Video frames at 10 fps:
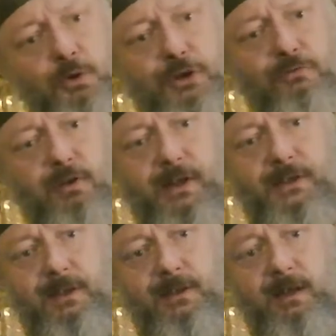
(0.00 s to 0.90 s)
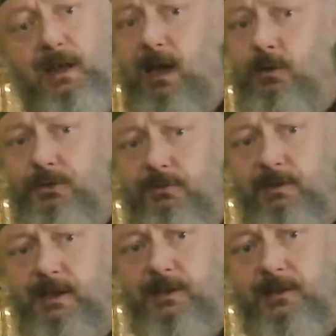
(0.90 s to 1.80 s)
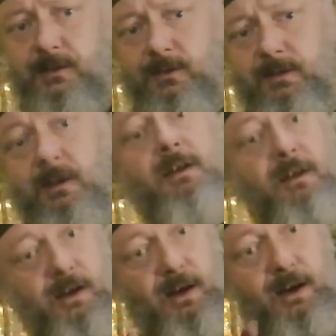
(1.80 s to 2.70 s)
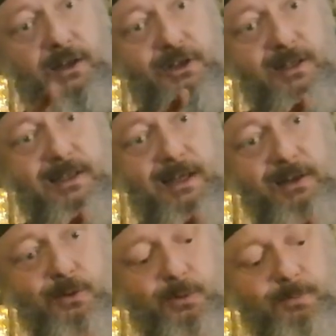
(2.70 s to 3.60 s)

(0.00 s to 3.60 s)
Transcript: do you write it and how do you read it? I shall tell you.